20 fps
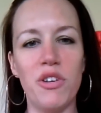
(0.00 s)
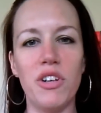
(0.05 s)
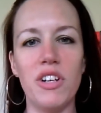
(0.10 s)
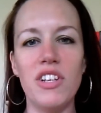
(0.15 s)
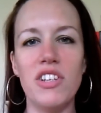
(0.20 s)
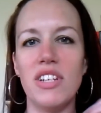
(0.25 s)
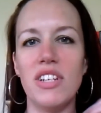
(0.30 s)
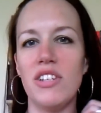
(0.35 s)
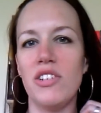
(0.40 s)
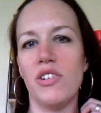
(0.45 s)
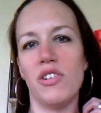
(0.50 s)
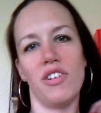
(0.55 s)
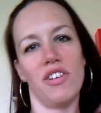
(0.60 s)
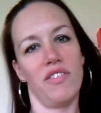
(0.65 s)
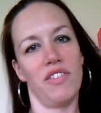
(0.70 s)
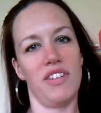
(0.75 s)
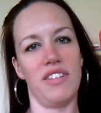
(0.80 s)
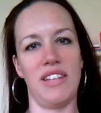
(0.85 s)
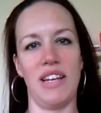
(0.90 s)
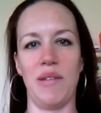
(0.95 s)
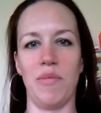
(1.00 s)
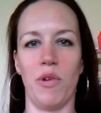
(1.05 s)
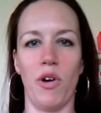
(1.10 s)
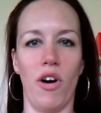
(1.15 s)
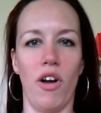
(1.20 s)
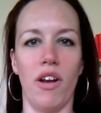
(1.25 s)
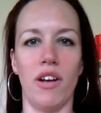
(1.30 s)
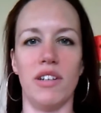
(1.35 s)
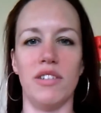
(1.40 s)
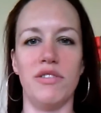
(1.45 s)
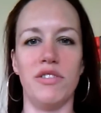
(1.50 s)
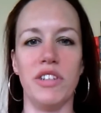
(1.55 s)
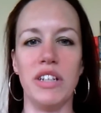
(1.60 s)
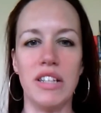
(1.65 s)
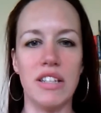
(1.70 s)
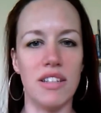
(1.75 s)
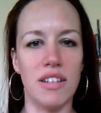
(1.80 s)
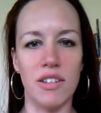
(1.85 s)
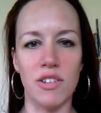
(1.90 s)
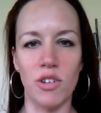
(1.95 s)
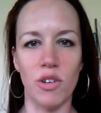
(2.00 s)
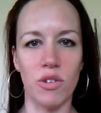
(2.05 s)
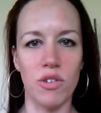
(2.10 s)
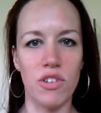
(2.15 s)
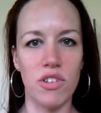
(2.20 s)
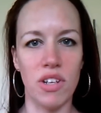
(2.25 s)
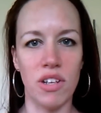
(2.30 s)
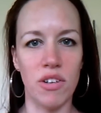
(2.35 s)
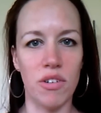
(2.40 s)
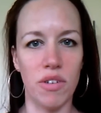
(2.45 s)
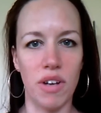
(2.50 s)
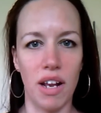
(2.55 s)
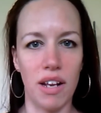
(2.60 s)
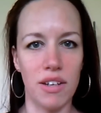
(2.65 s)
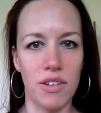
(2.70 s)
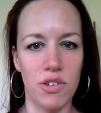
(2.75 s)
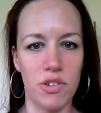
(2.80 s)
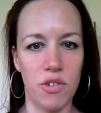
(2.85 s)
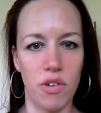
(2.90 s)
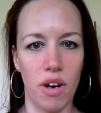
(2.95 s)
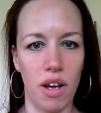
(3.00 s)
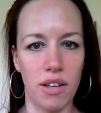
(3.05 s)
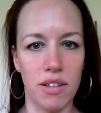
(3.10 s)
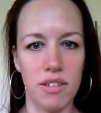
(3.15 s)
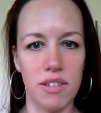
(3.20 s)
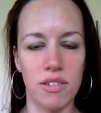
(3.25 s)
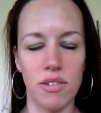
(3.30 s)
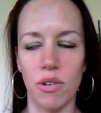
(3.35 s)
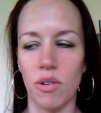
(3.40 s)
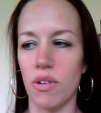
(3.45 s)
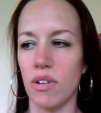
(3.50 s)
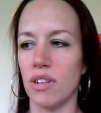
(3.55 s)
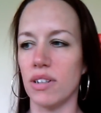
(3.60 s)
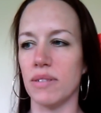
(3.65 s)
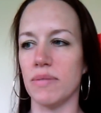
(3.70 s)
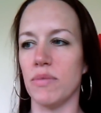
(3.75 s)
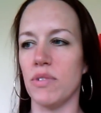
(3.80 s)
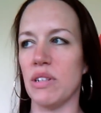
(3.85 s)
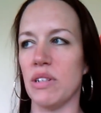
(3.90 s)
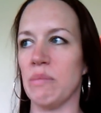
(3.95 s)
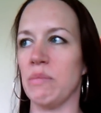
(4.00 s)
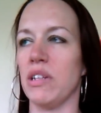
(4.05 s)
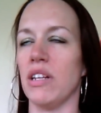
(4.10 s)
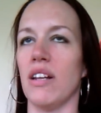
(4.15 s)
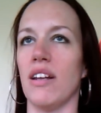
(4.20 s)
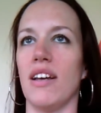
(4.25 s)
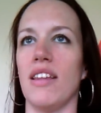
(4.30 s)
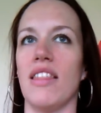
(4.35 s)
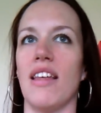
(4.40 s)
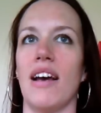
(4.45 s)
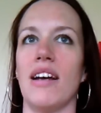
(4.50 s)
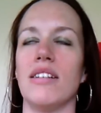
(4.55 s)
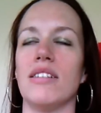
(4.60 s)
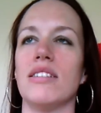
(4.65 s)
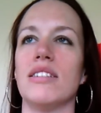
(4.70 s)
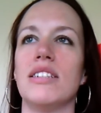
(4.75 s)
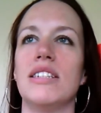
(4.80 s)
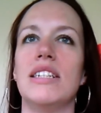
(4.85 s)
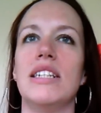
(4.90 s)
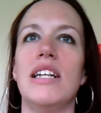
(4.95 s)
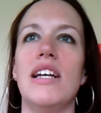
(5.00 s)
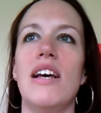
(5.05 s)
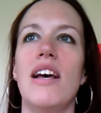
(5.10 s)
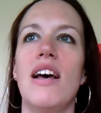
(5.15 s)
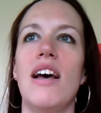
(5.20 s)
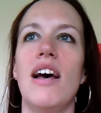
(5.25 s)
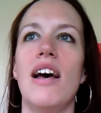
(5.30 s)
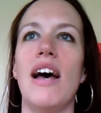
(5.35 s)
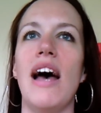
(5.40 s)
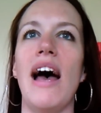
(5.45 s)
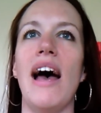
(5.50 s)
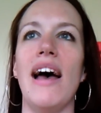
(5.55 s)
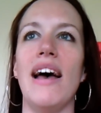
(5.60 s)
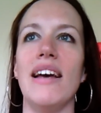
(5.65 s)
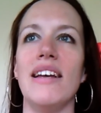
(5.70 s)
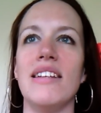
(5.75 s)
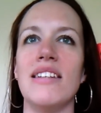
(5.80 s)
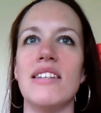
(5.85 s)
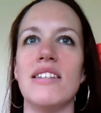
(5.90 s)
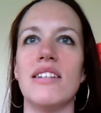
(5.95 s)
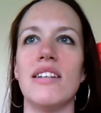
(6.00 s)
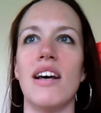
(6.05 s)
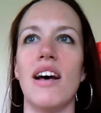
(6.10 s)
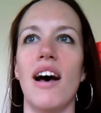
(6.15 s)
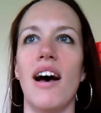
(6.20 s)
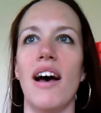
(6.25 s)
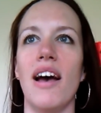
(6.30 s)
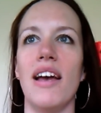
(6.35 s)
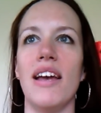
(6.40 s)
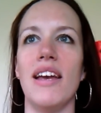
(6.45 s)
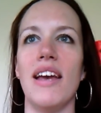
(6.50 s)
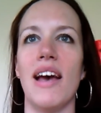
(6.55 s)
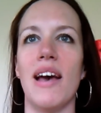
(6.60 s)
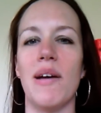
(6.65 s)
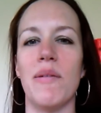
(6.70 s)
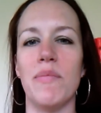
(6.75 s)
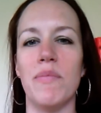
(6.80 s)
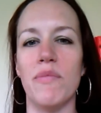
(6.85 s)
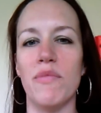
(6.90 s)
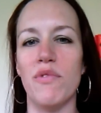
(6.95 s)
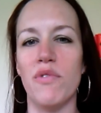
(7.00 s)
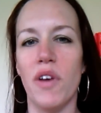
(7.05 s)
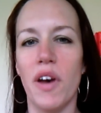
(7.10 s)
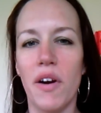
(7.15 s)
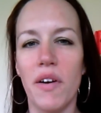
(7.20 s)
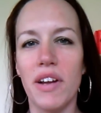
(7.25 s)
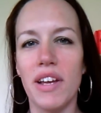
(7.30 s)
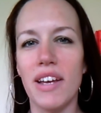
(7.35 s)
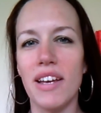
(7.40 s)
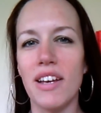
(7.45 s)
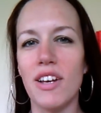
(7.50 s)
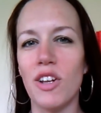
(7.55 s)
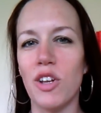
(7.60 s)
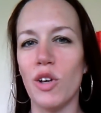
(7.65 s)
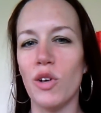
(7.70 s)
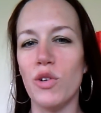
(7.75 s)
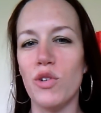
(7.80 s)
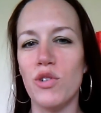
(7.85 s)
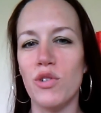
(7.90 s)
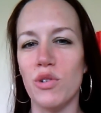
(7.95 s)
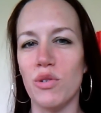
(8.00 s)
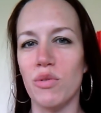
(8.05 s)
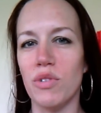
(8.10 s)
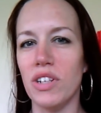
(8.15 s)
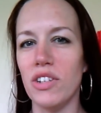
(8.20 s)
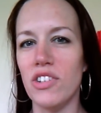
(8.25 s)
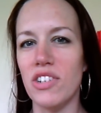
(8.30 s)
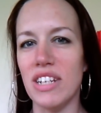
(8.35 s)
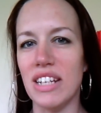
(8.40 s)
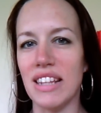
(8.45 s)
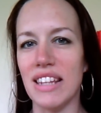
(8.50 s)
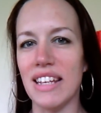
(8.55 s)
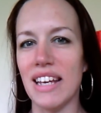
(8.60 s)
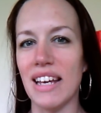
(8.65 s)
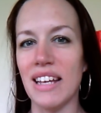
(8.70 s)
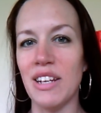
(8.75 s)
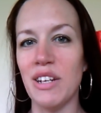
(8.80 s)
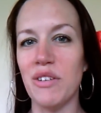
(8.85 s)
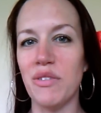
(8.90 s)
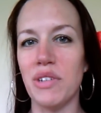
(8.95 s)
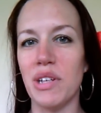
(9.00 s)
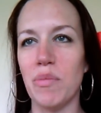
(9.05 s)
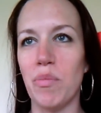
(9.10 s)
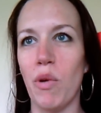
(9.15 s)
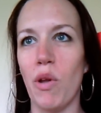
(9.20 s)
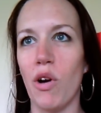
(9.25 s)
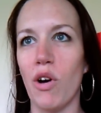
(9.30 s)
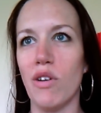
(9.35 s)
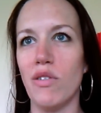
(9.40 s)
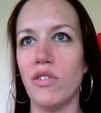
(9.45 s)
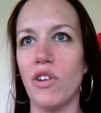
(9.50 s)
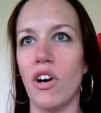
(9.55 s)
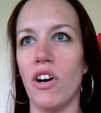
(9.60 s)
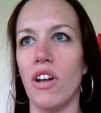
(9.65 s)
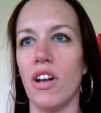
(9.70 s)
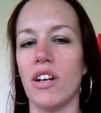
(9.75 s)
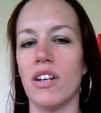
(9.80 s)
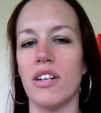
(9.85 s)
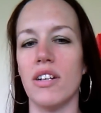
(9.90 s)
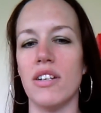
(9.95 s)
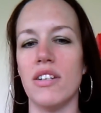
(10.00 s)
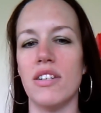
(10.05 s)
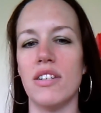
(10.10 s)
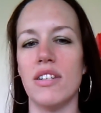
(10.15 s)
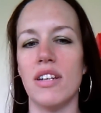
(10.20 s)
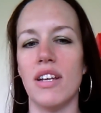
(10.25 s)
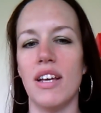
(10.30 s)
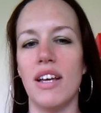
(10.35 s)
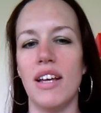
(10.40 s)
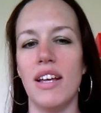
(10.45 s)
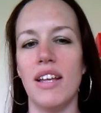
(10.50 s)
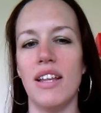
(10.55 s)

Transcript: 30 stitches of the same color, for instance on Cinderella's dress or something like that. And I am very close to reaching the end of that block of colors.